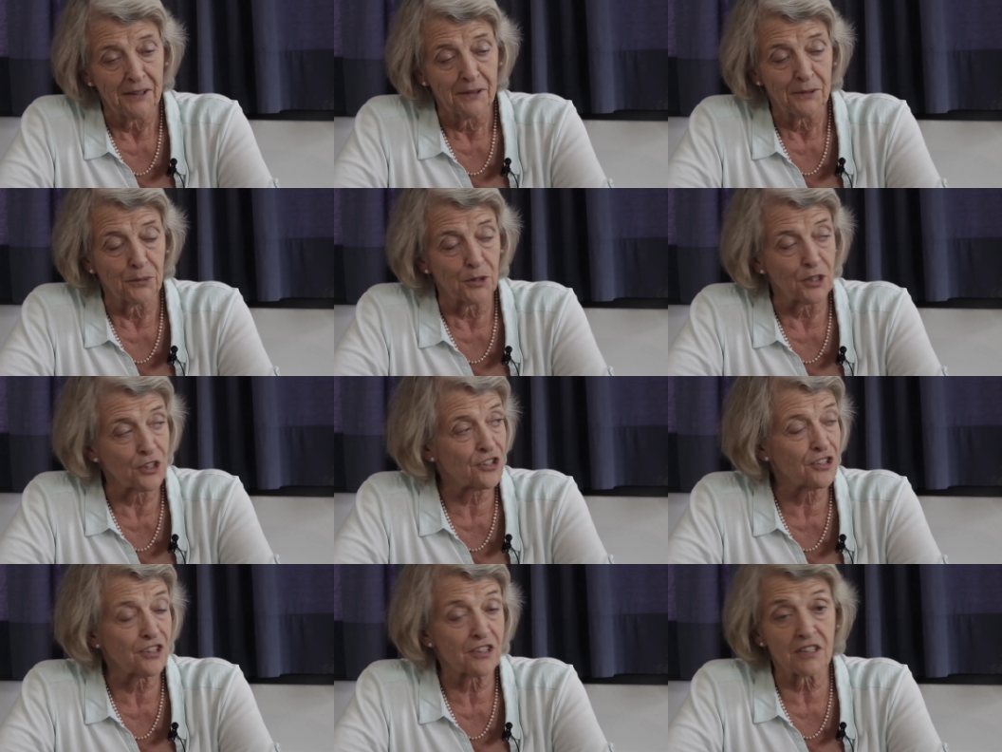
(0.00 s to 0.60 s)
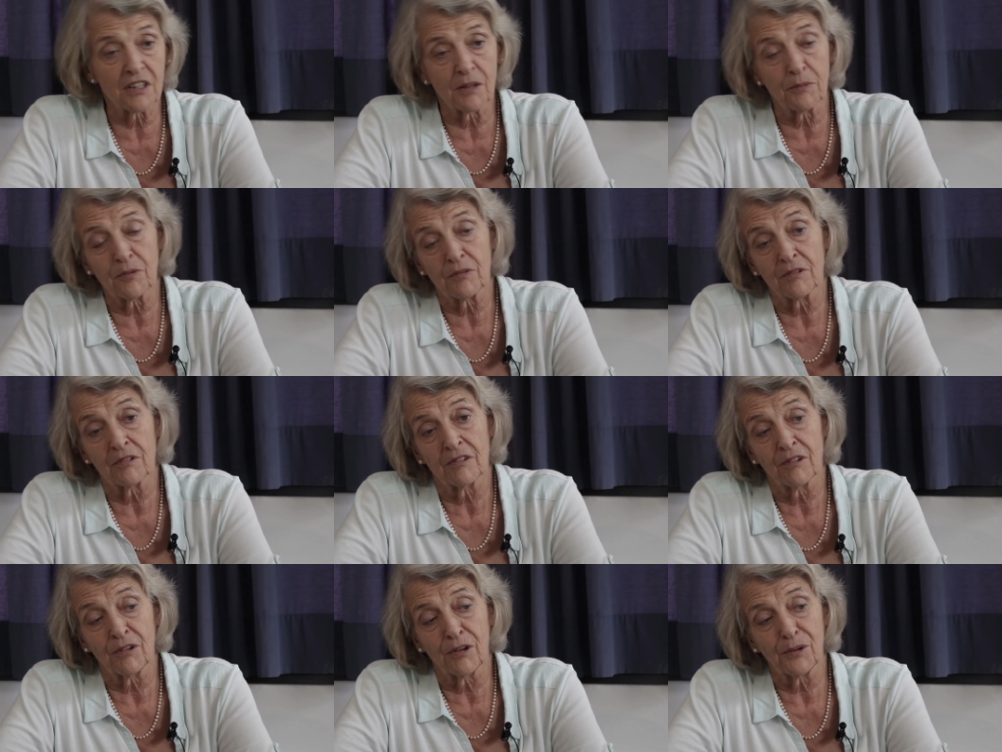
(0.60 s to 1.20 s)
which is the
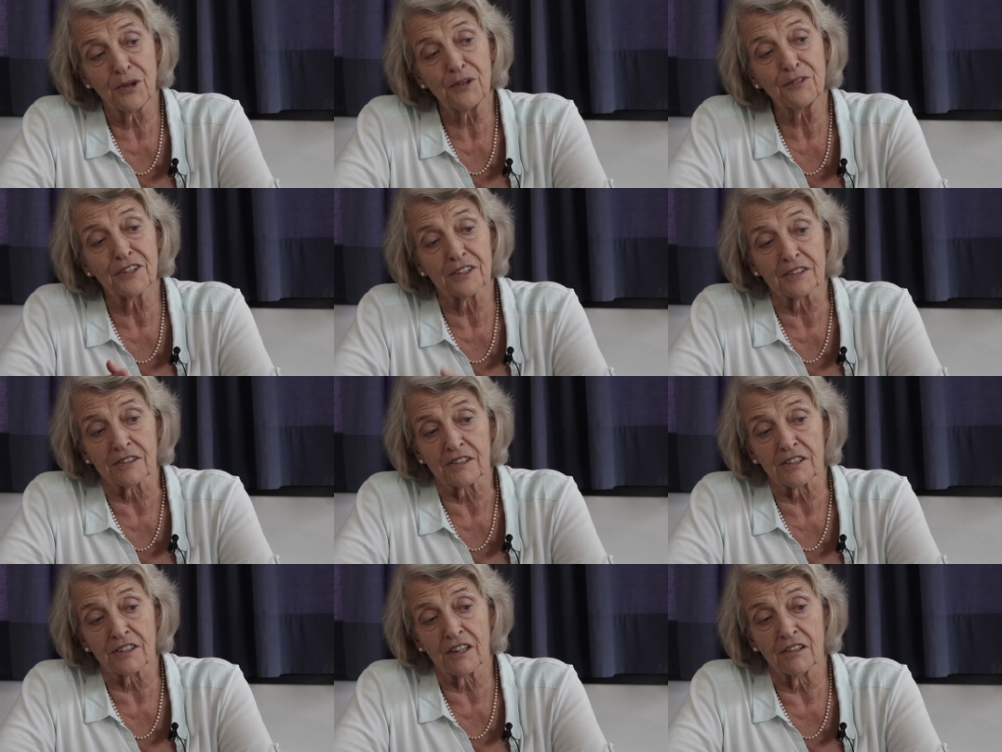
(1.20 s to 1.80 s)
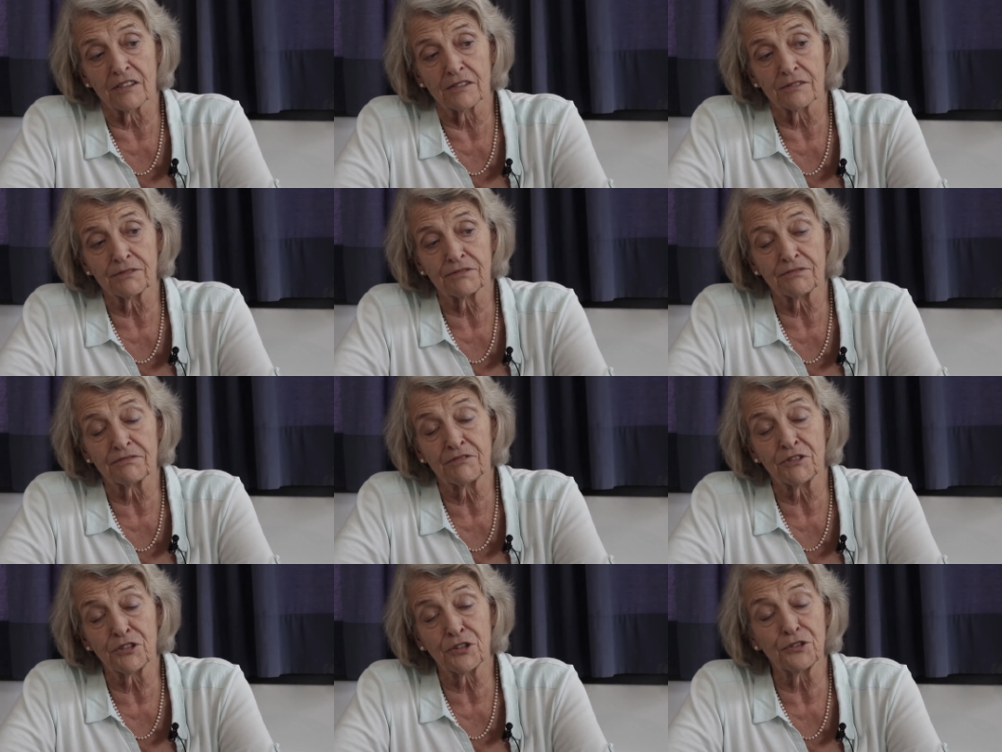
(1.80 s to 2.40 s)
equivalent
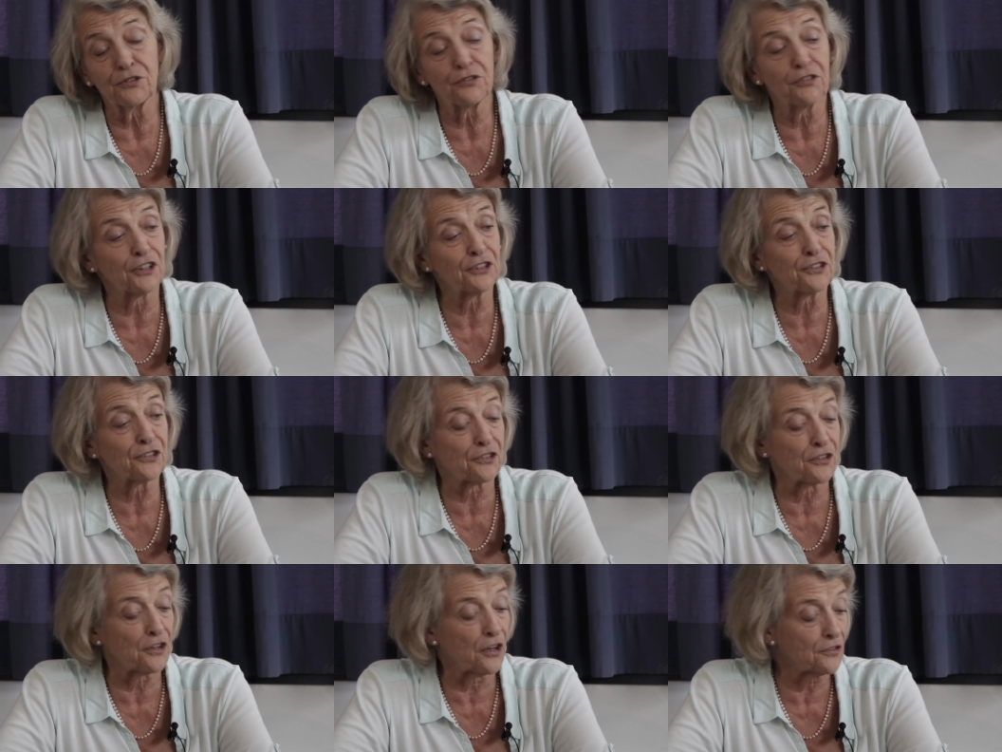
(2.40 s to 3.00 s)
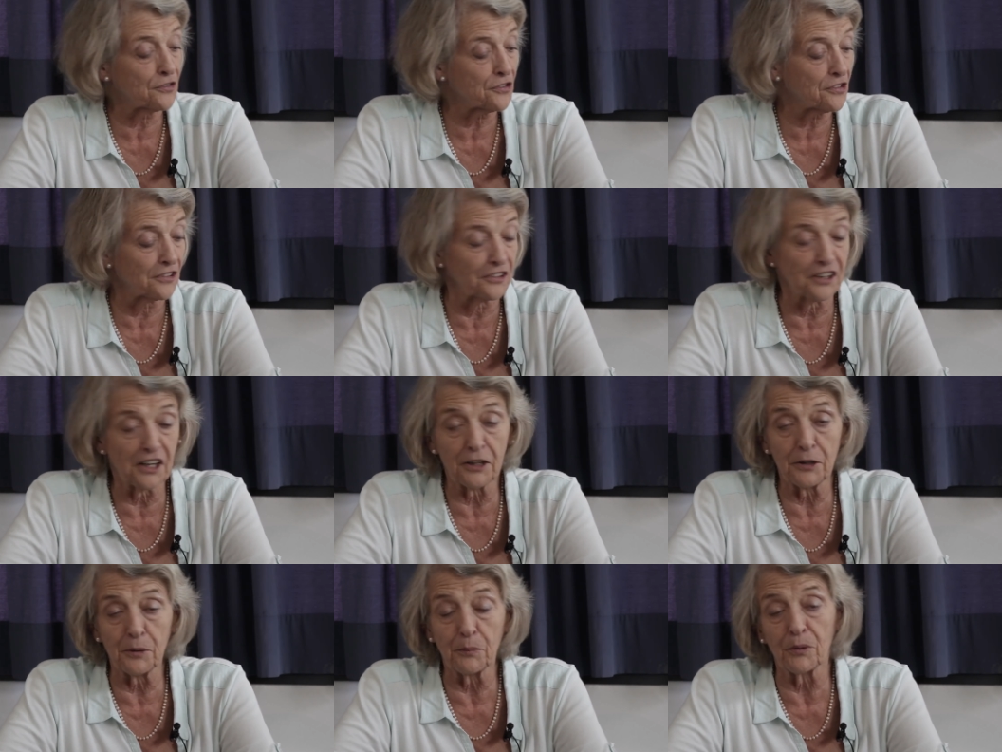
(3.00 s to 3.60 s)
of 2 photographs on
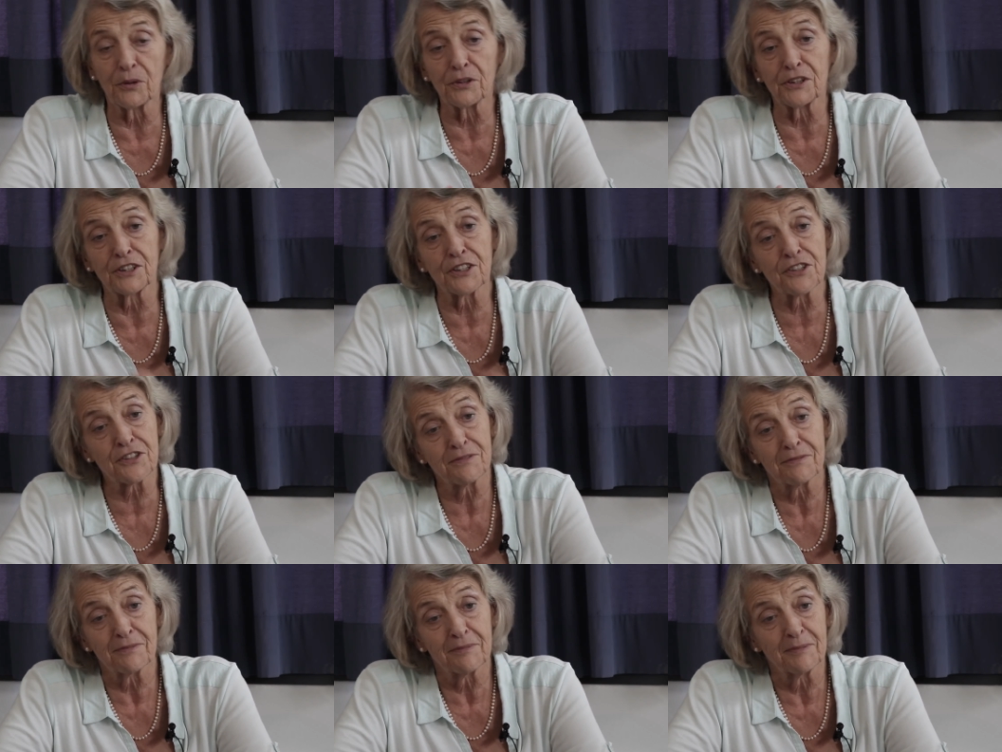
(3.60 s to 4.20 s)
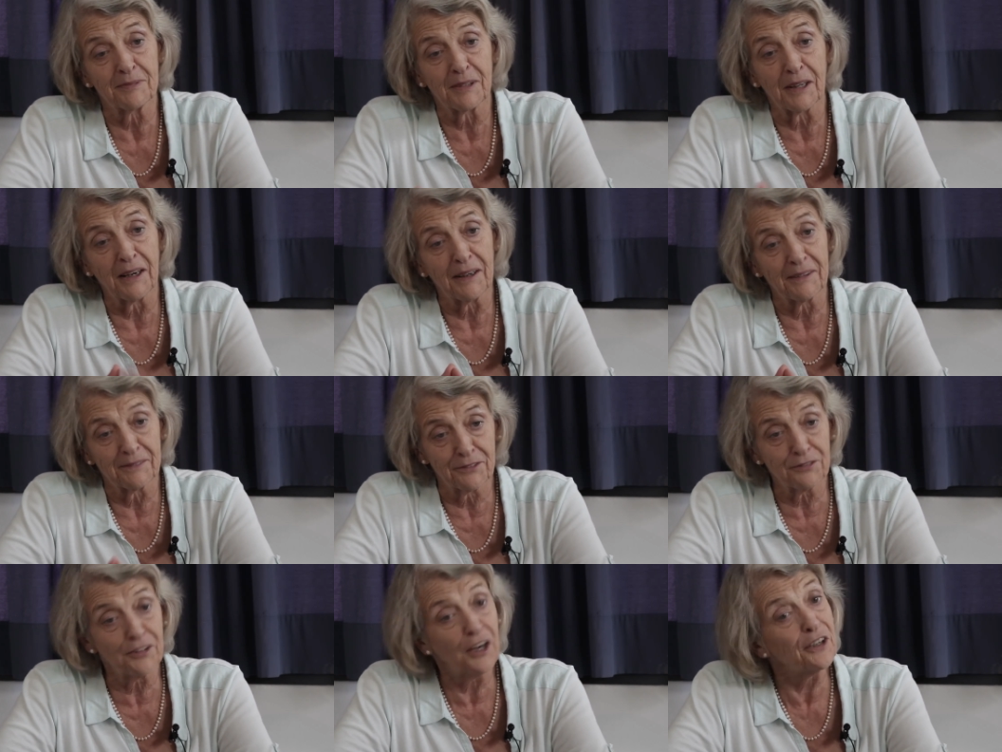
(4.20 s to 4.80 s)
anybody's
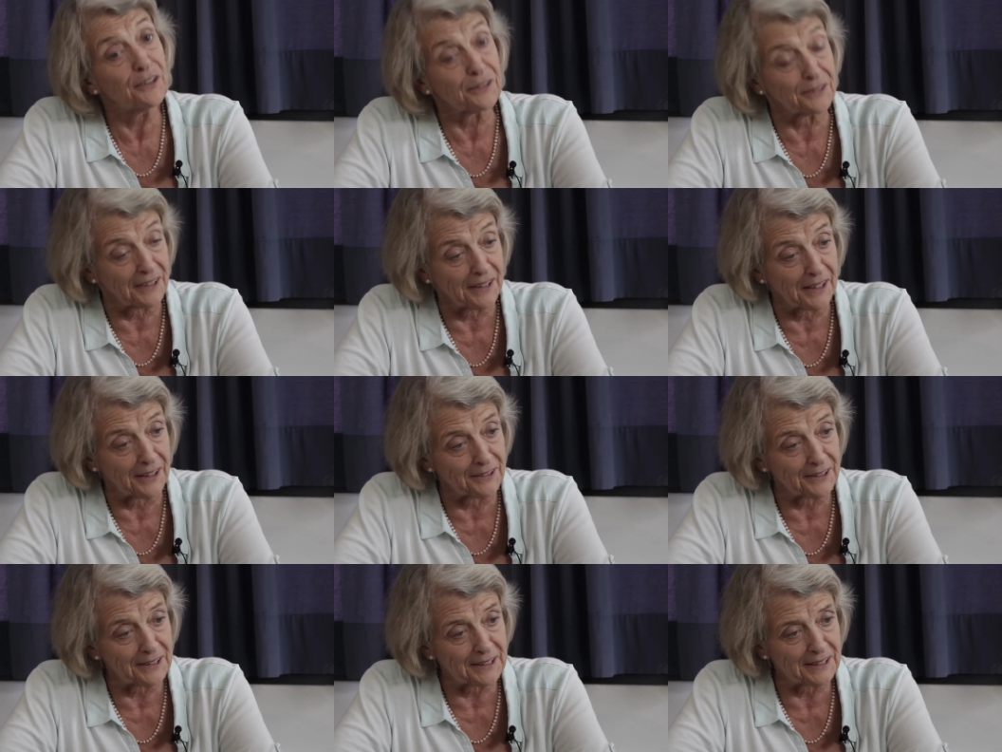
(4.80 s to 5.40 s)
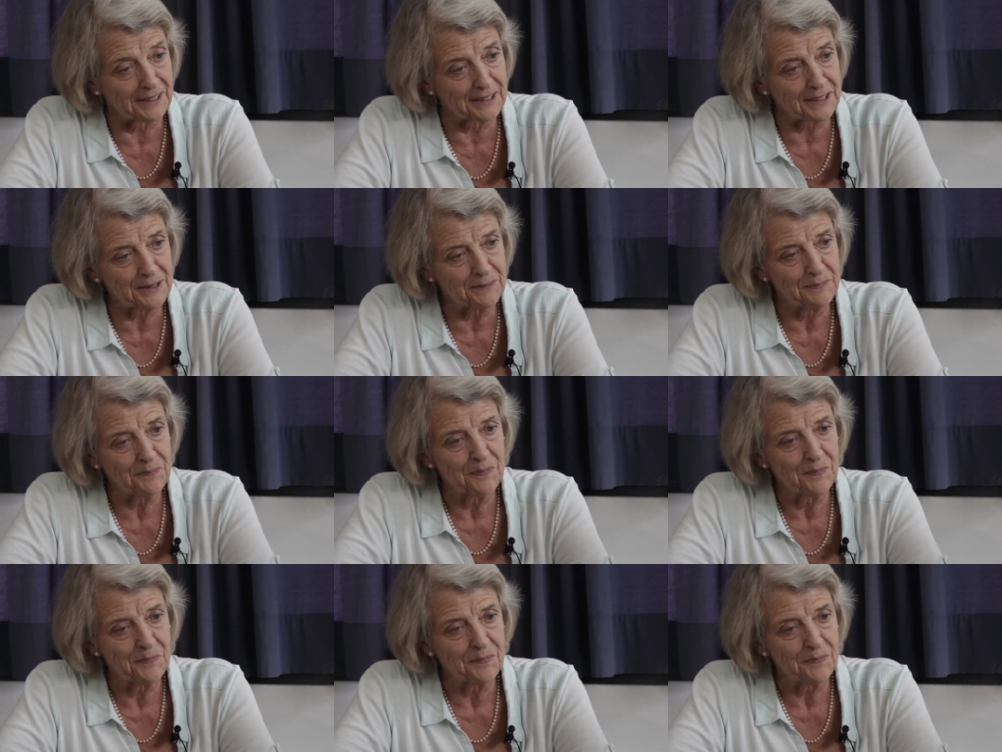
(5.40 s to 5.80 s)
phone nowadays.